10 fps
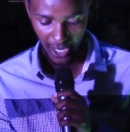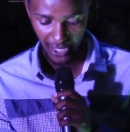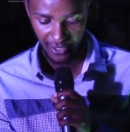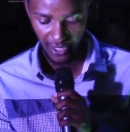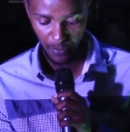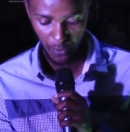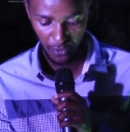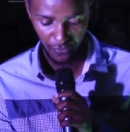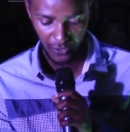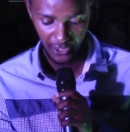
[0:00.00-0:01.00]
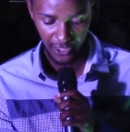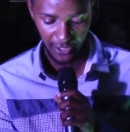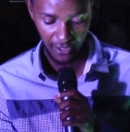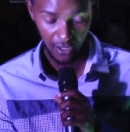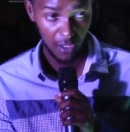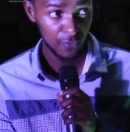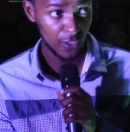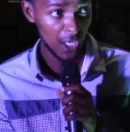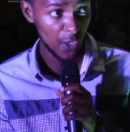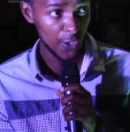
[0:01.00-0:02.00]
they prove the genie of
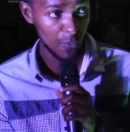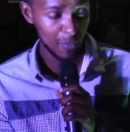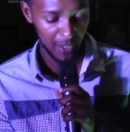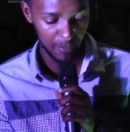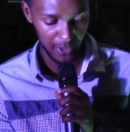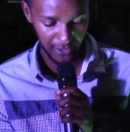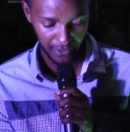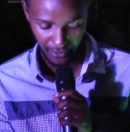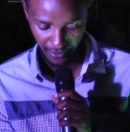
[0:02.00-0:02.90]
the Aryan human being.